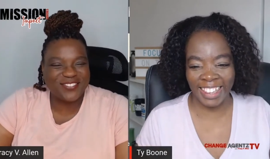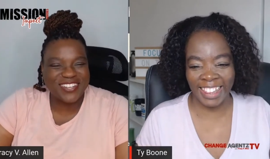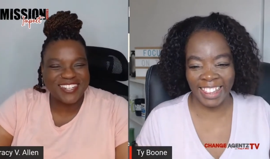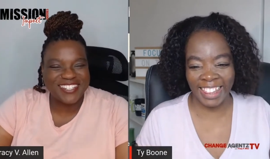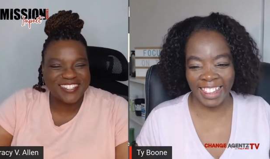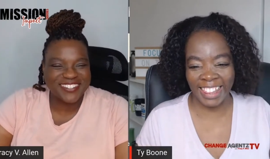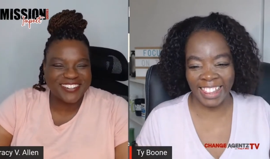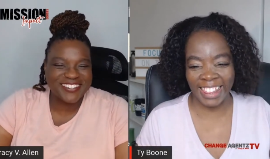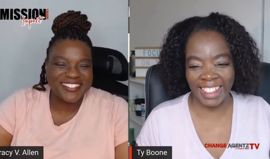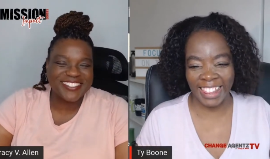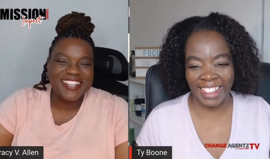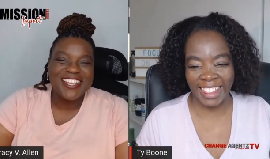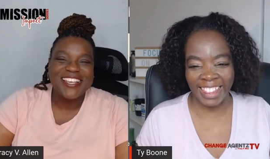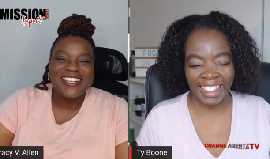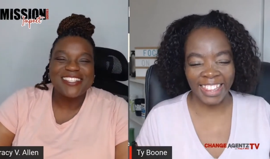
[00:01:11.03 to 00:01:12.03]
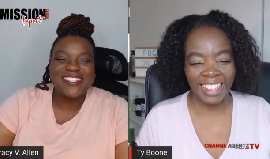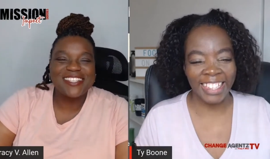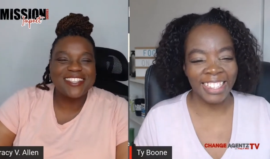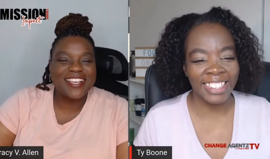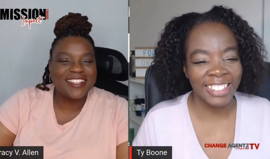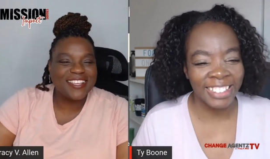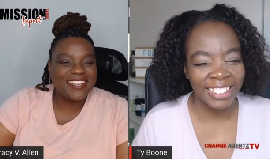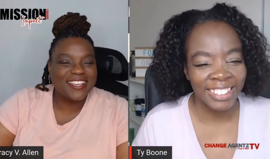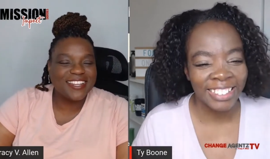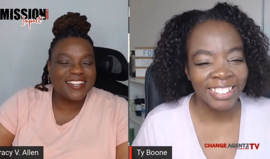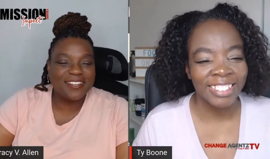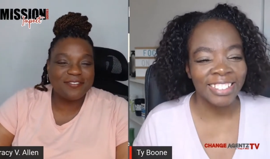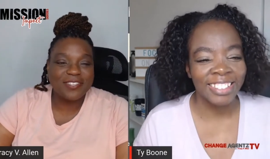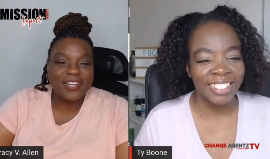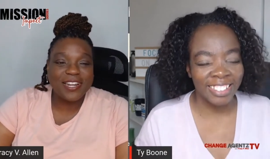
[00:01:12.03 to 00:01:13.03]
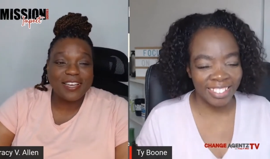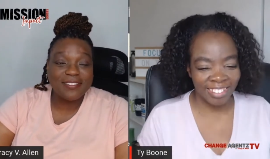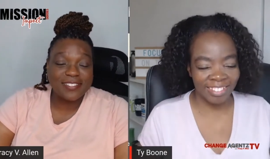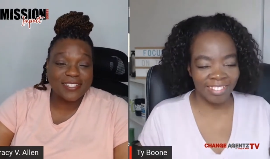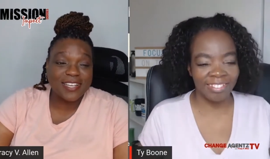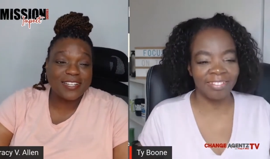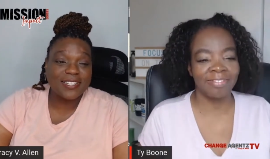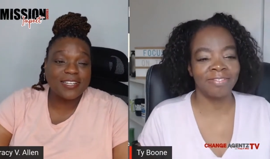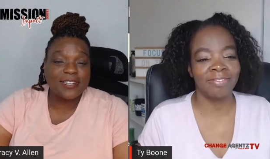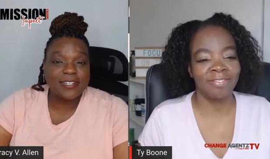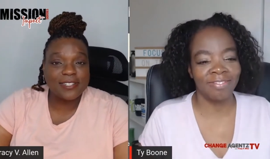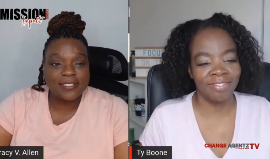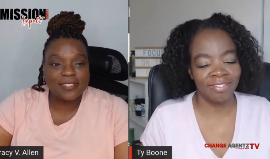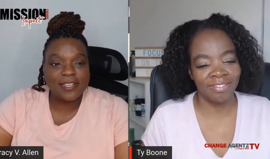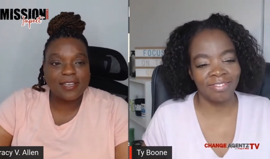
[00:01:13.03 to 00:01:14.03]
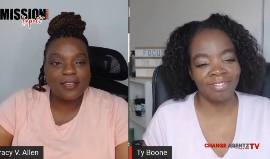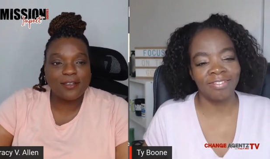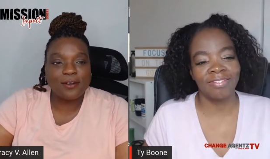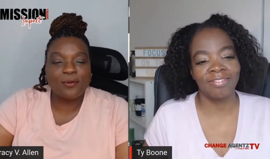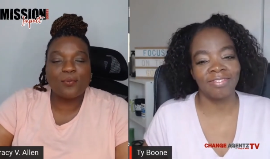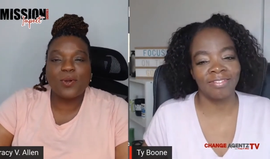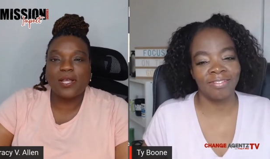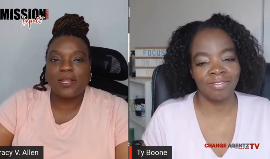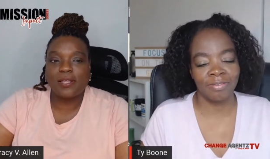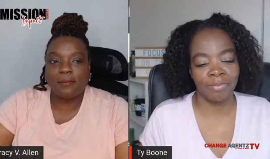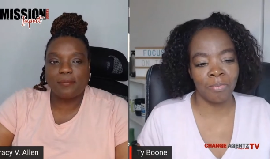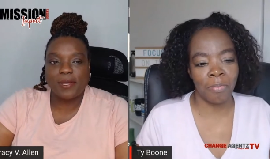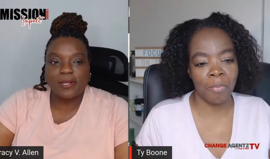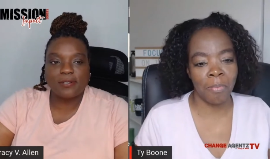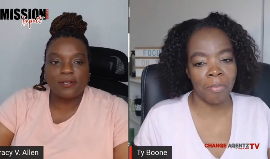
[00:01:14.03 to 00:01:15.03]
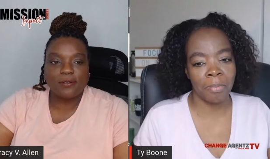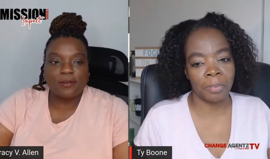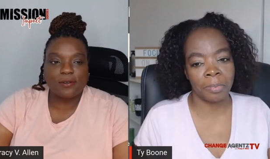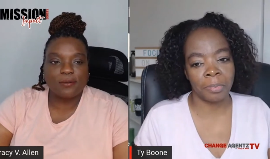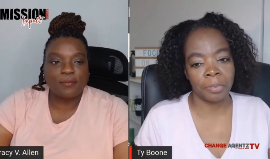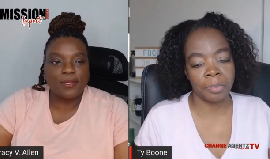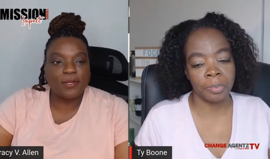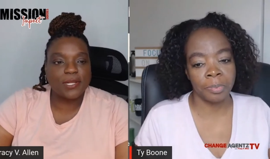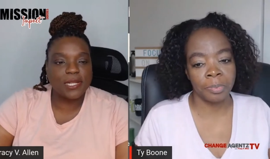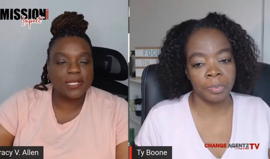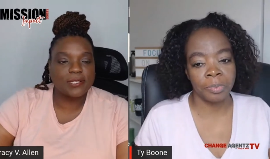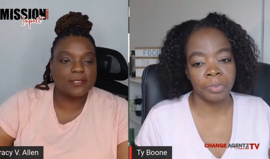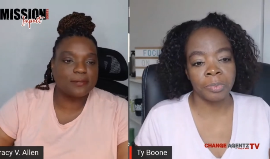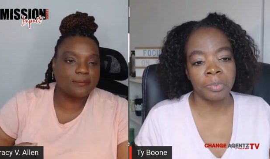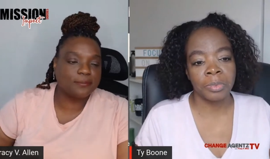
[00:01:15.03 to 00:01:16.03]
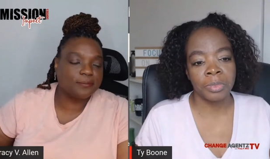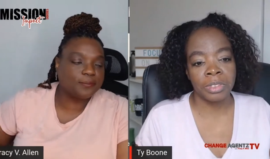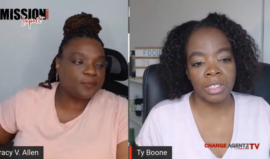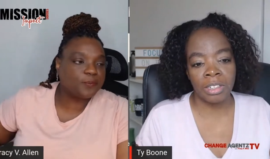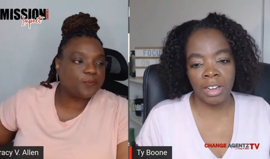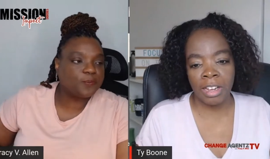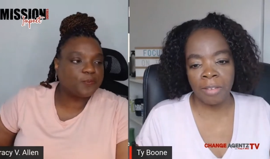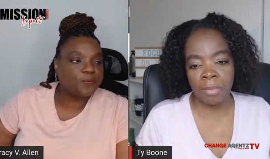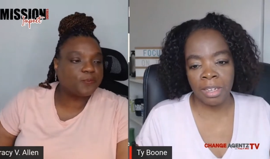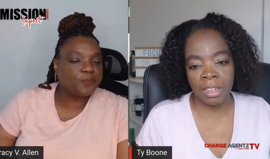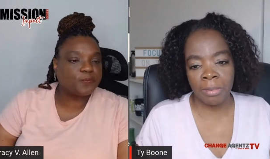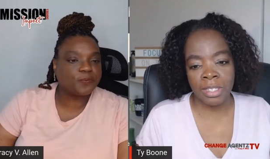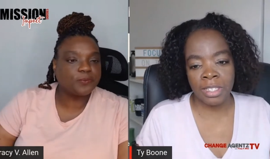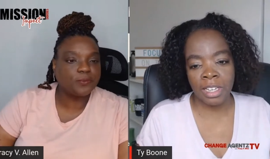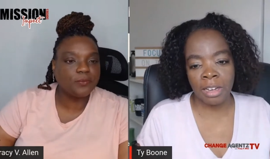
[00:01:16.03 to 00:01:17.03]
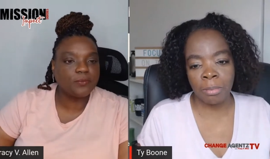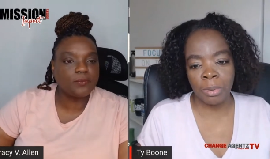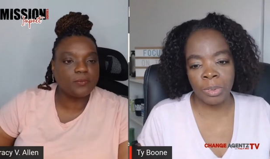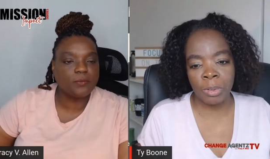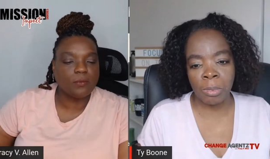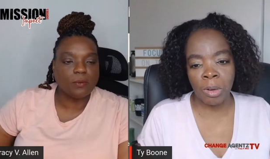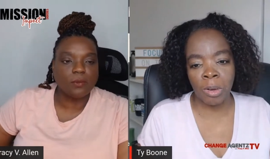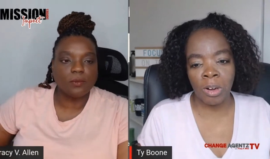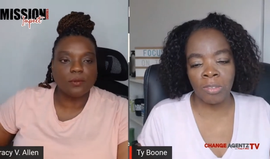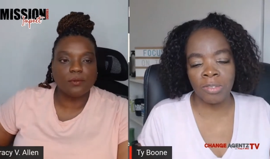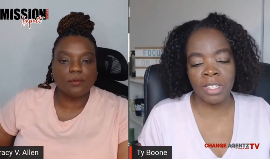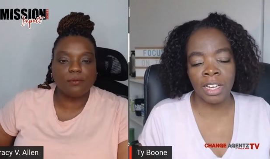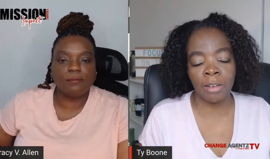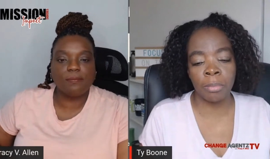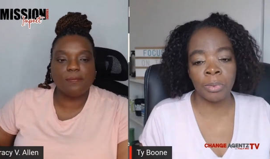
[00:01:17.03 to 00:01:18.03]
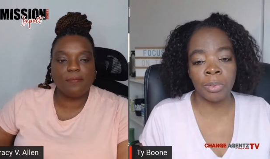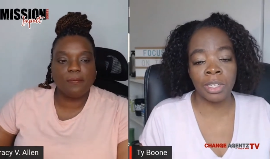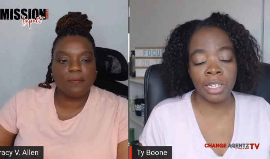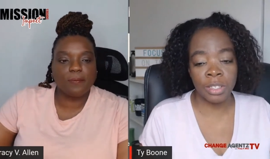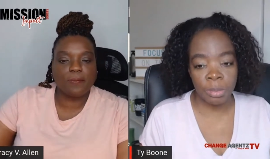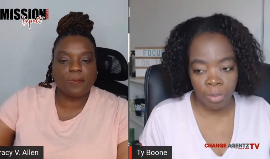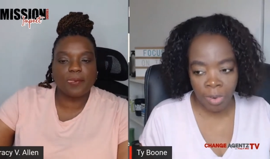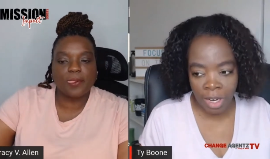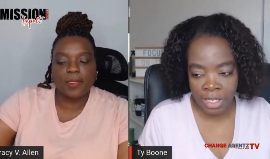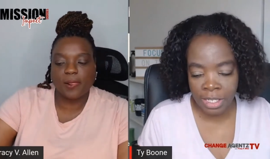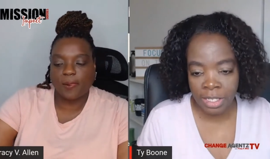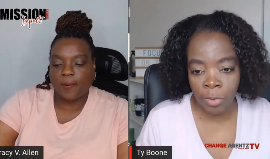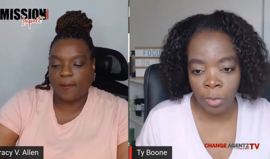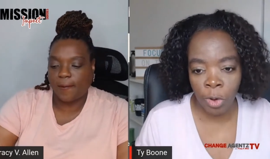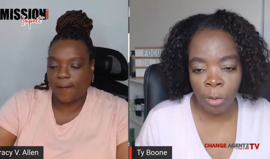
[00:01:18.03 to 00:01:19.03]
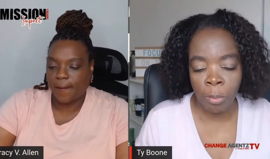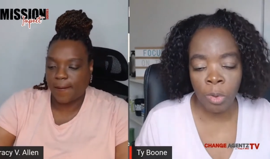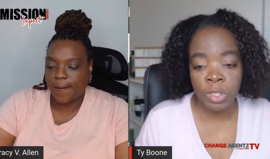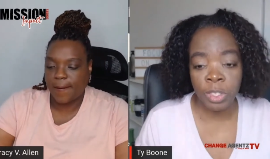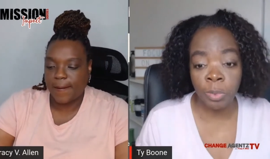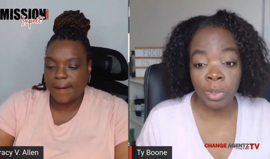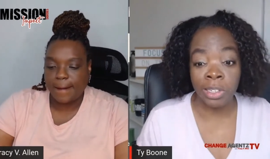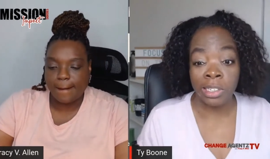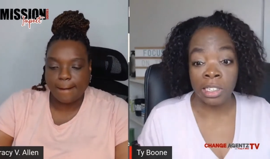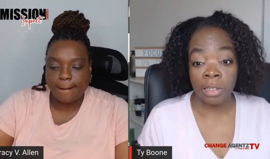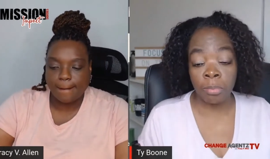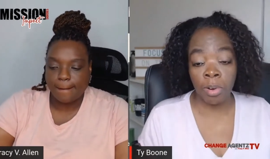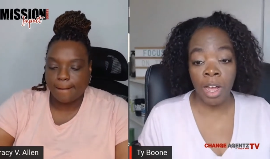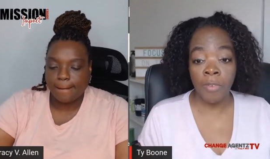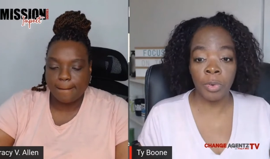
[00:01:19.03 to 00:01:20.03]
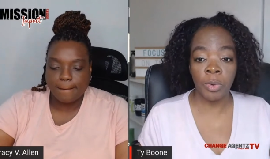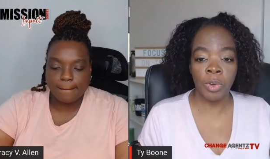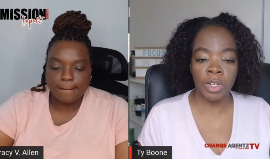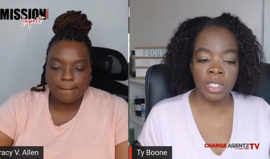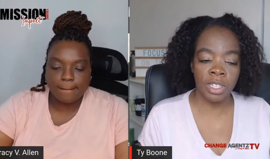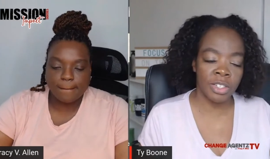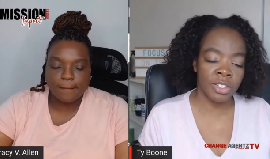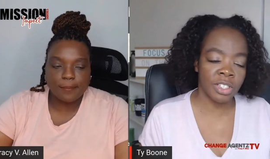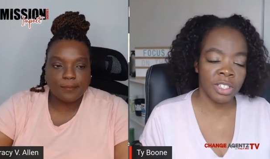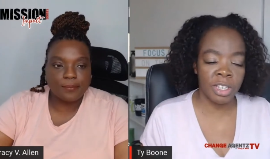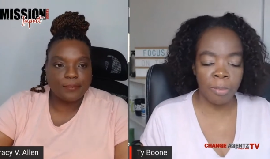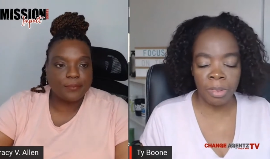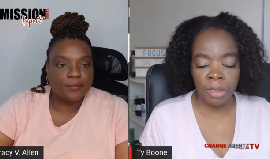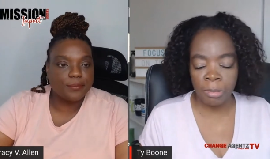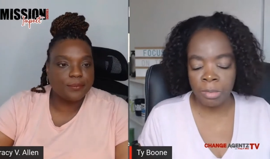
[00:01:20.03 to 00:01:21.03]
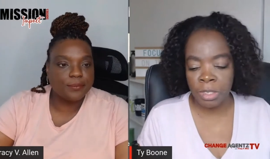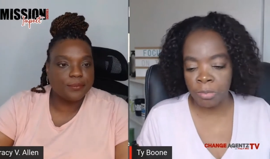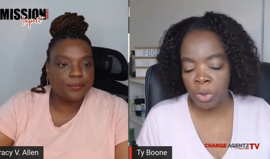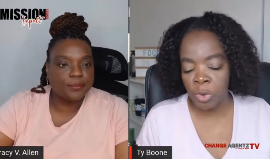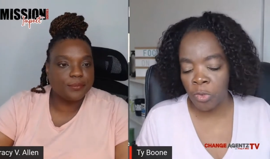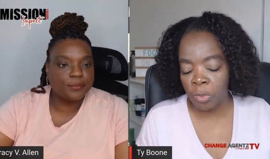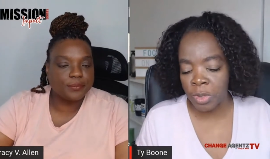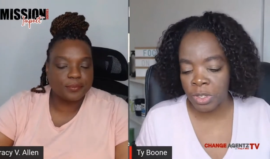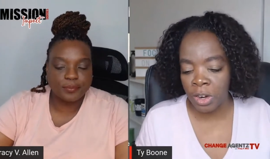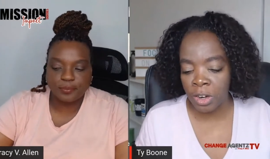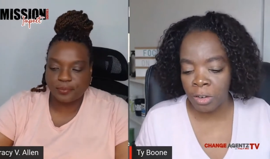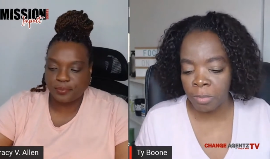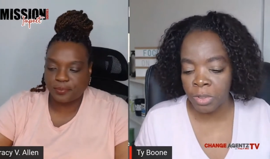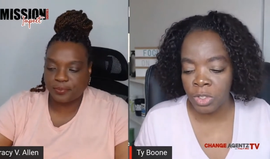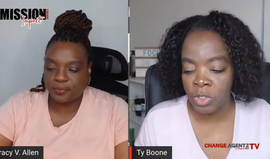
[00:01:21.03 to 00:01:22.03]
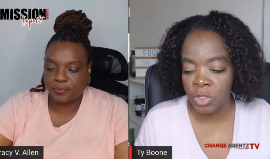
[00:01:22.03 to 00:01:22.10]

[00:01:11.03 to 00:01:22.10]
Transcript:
Speaker 1: ventures so that they can live the lifestyle that they desire while impacting their communities.
Speaker 2: All right, my name is Ty Boone. I'm owner of Ty Boone Enterprises. I work mostly with nonprofit organizations, helping them to move from startup and